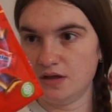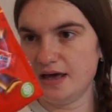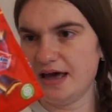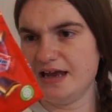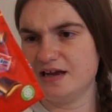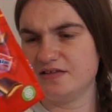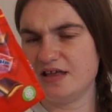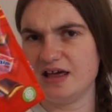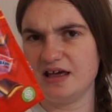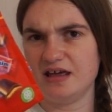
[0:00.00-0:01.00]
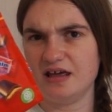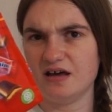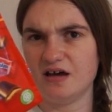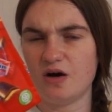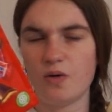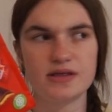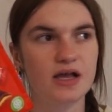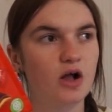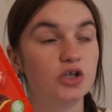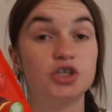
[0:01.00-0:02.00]
in the
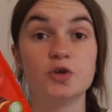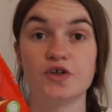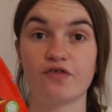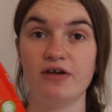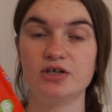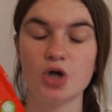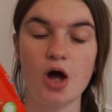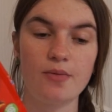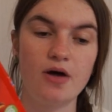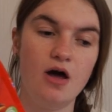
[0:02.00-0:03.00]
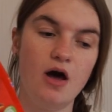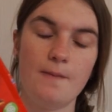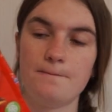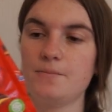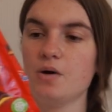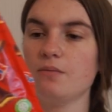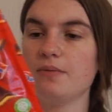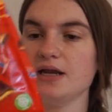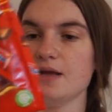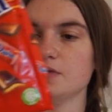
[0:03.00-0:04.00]
duty free shop, but
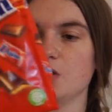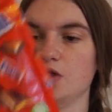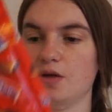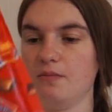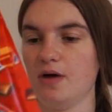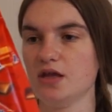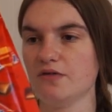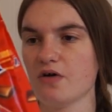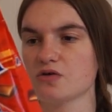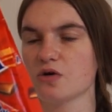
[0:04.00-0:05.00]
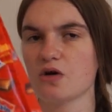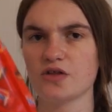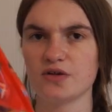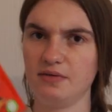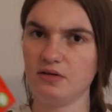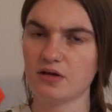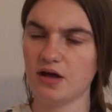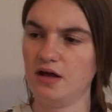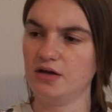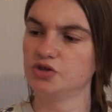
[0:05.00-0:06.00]
B&M do them, and they've also got their
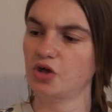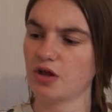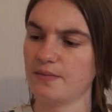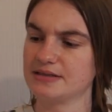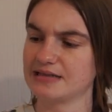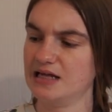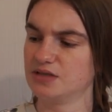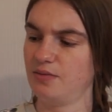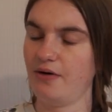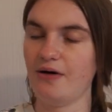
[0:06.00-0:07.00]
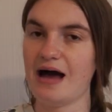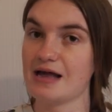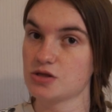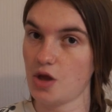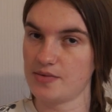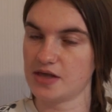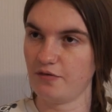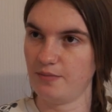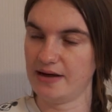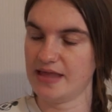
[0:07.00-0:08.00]
Milka chocolate biscuits, but I stopped myself
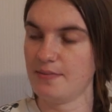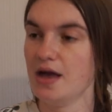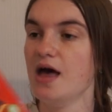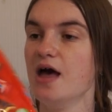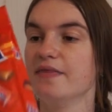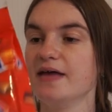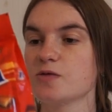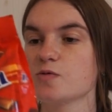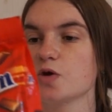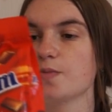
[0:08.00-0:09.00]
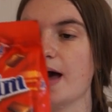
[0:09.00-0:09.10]
from buying them. These were £2,